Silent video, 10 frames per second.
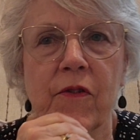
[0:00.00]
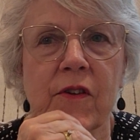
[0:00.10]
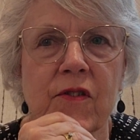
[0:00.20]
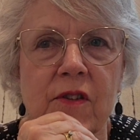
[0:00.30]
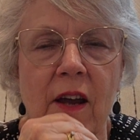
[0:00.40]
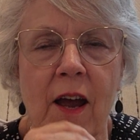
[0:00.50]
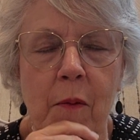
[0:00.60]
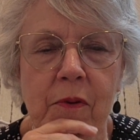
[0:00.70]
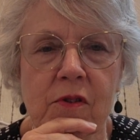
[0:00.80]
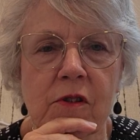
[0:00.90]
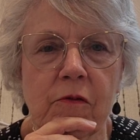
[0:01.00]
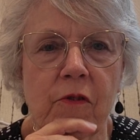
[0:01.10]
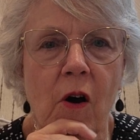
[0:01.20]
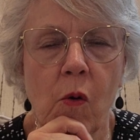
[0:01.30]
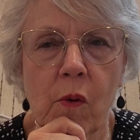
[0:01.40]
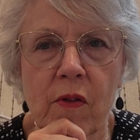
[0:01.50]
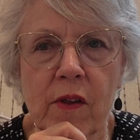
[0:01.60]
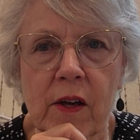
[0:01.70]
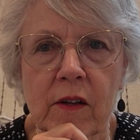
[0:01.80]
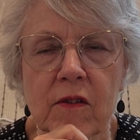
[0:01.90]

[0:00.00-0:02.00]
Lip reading: this happens to fall within.